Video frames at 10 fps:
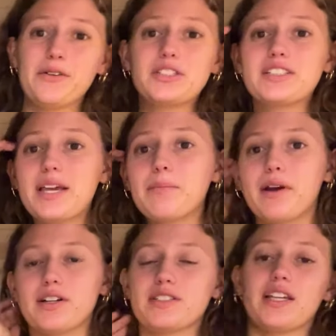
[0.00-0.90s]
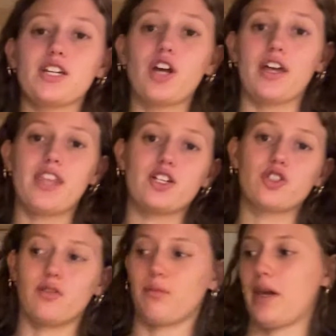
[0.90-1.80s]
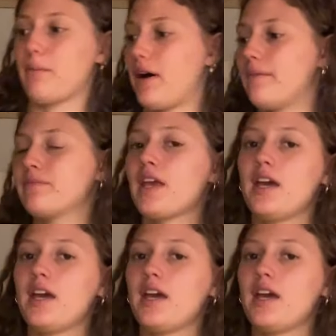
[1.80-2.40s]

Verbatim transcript: which is embarrassing. They shouldn't be, but